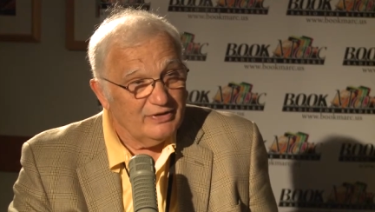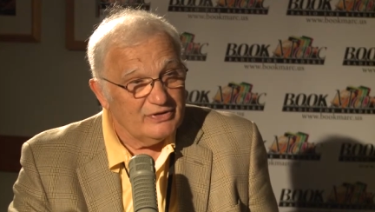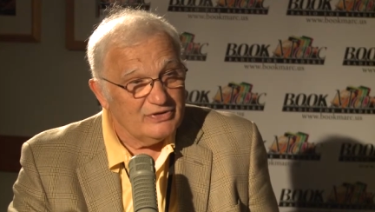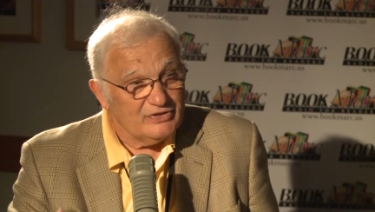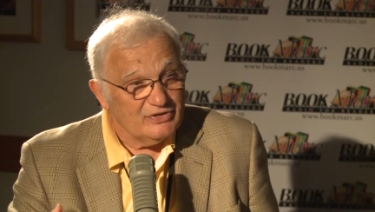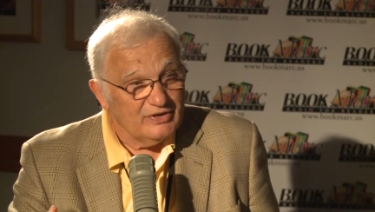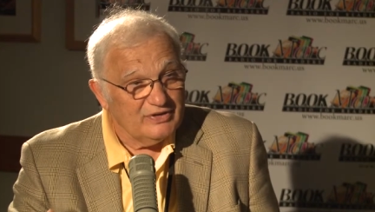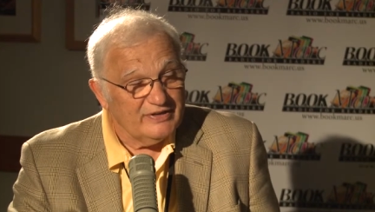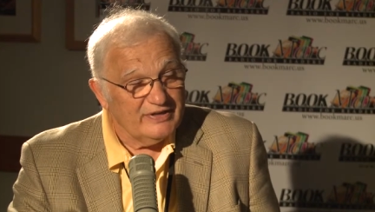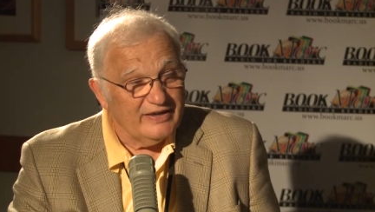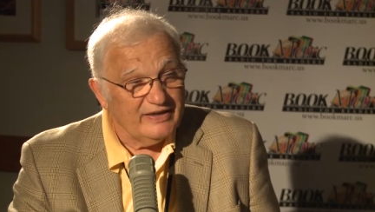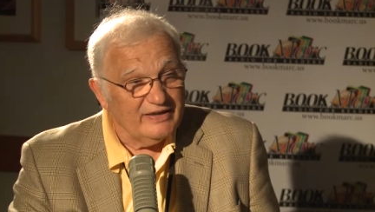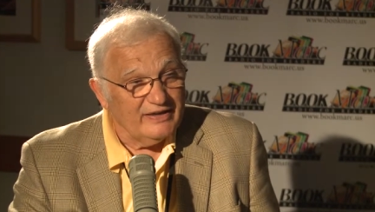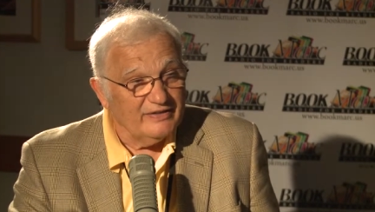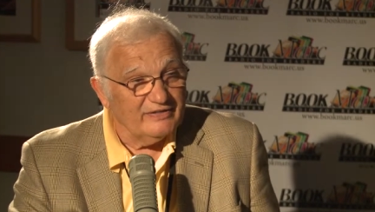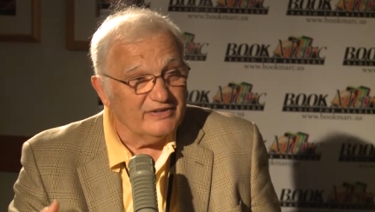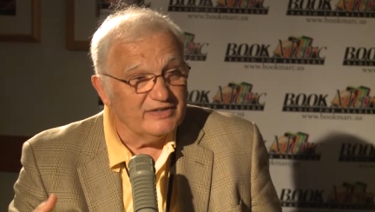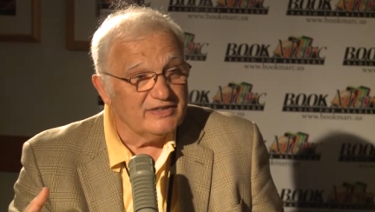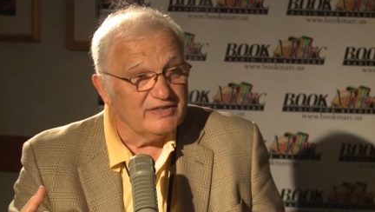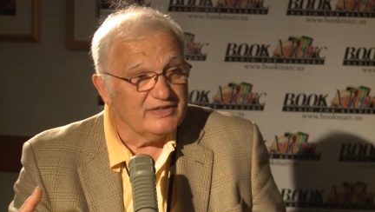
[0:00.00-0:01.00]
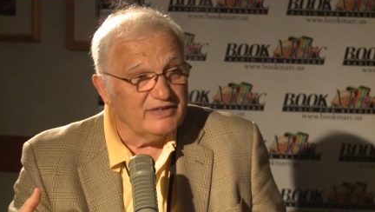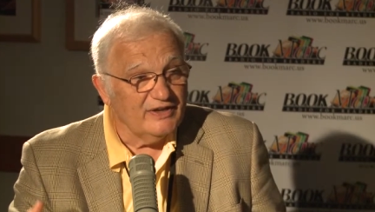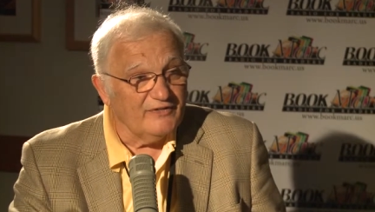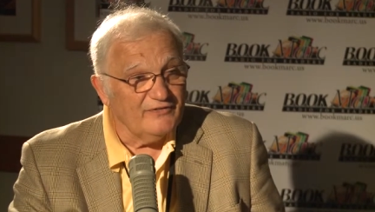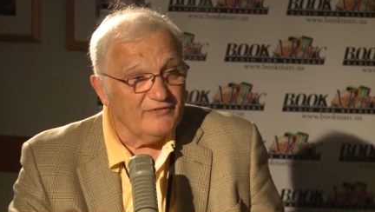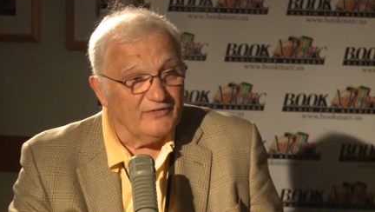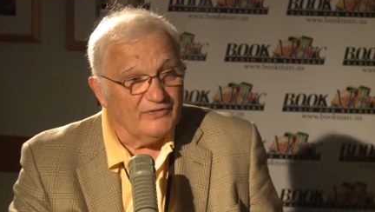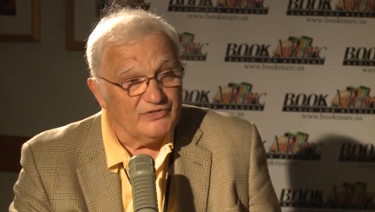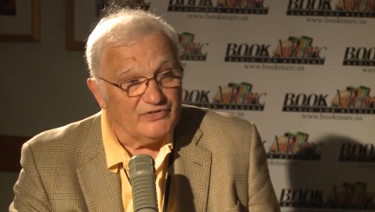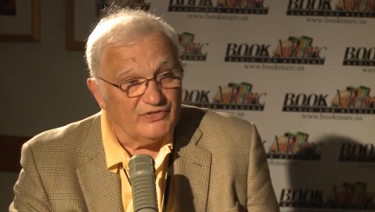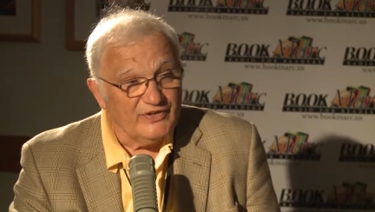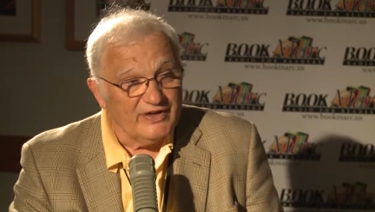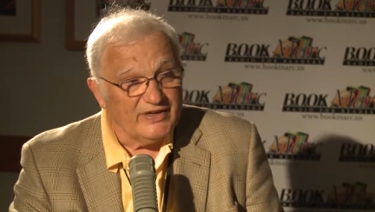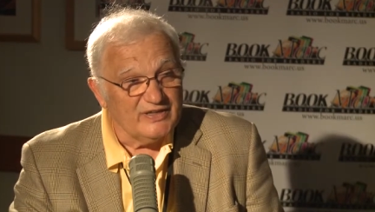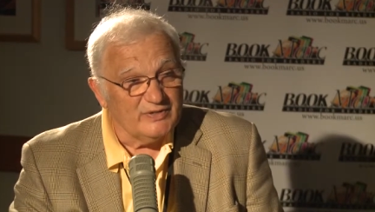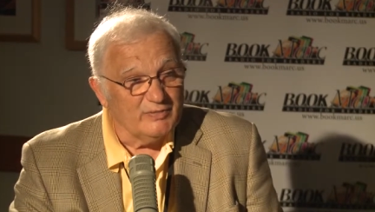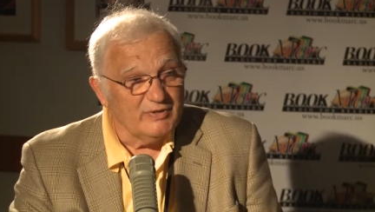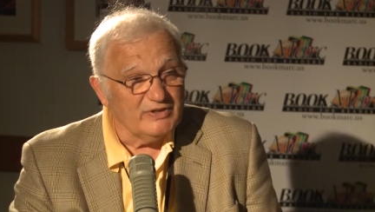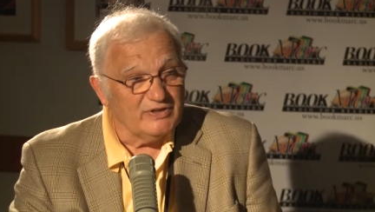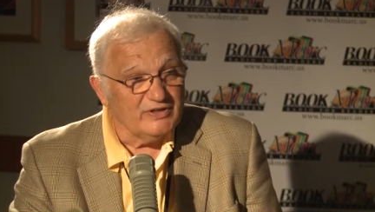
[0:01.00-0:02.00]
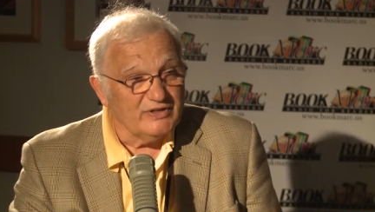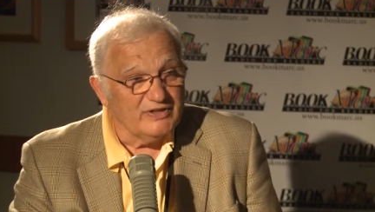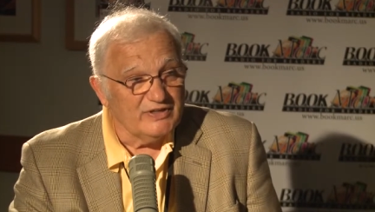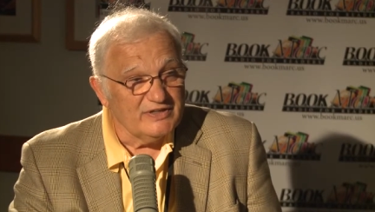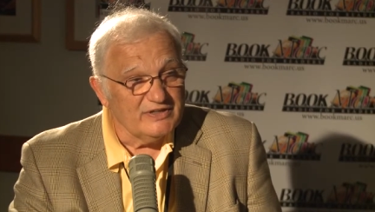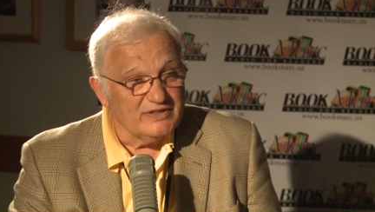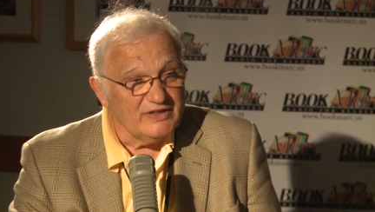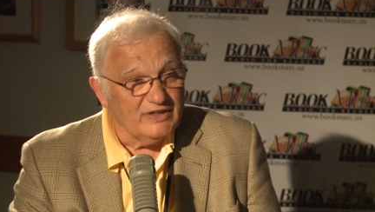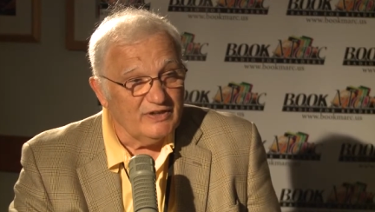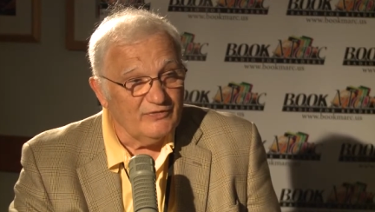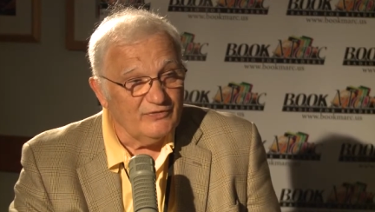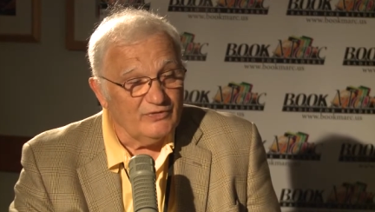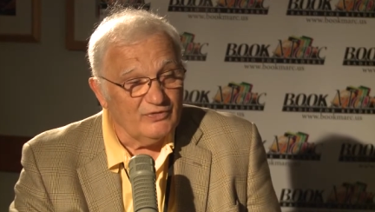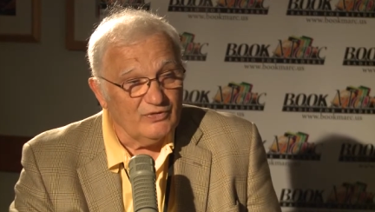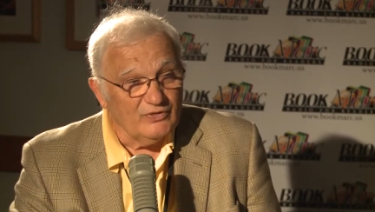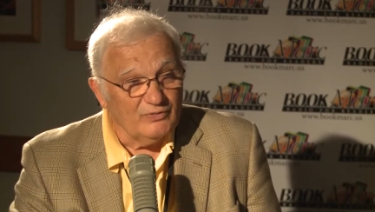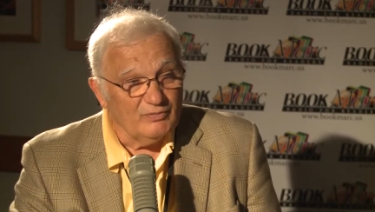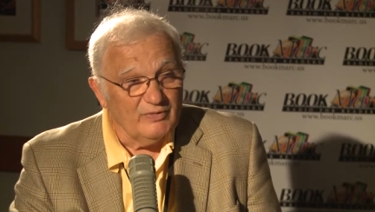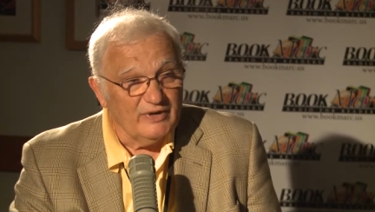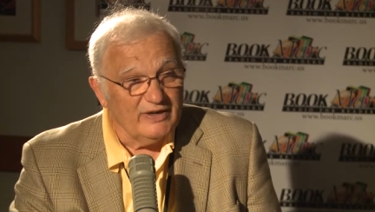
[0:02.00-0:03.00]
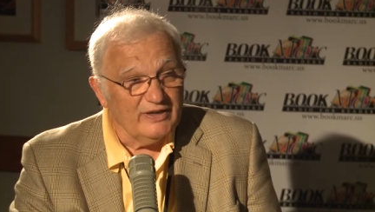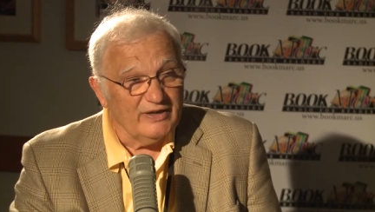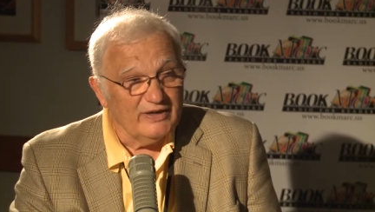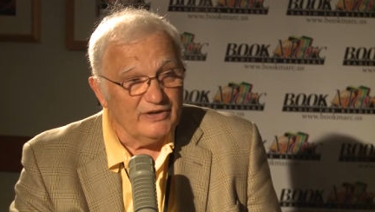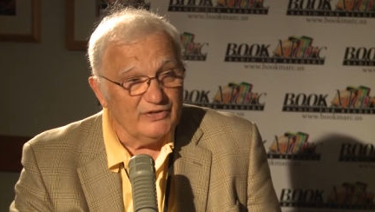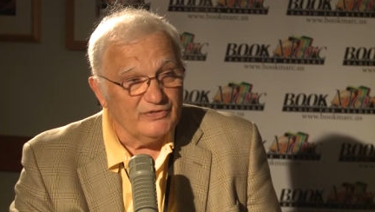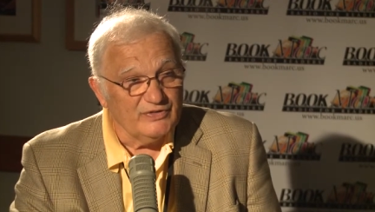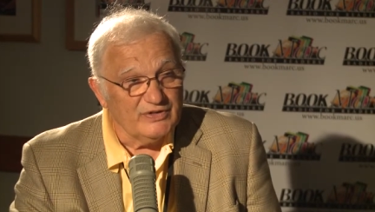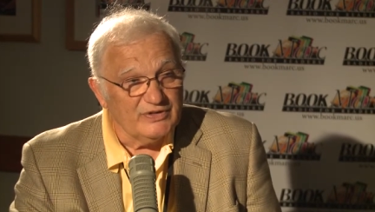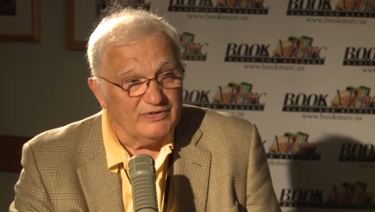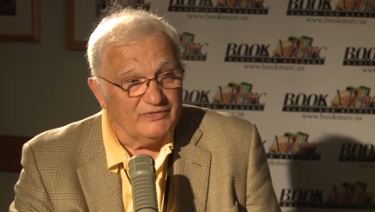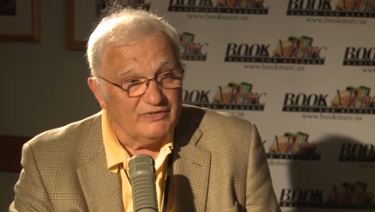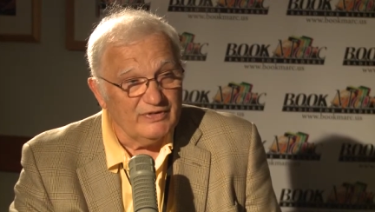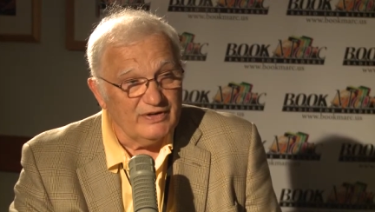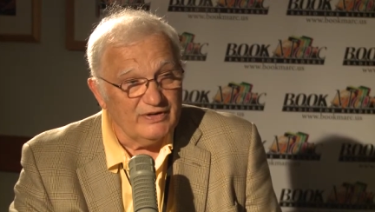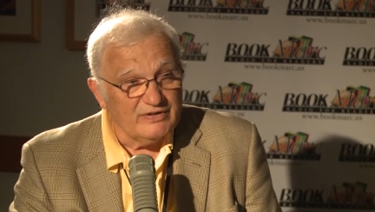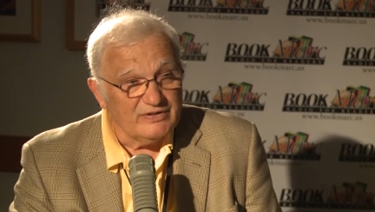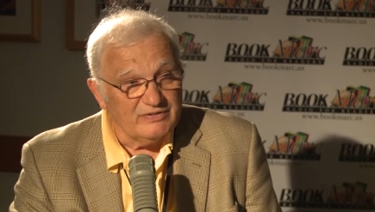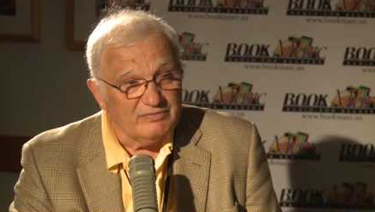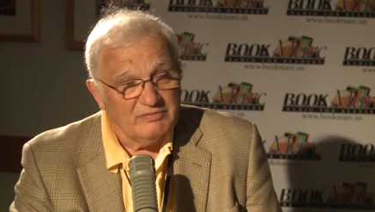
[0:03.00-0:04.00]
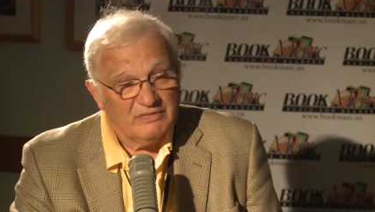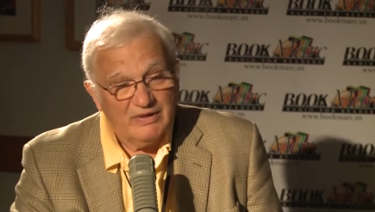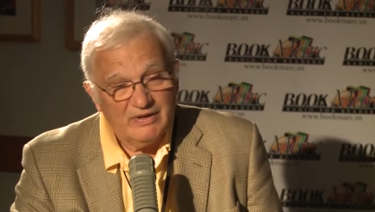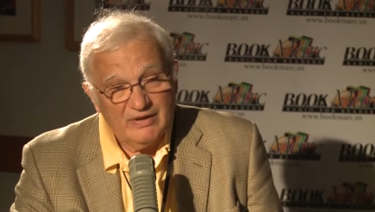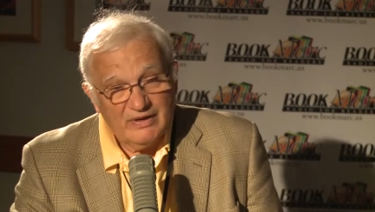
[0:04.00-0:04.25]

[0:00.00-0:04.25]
should take in the stuff of transmission itself for many hundreds of years.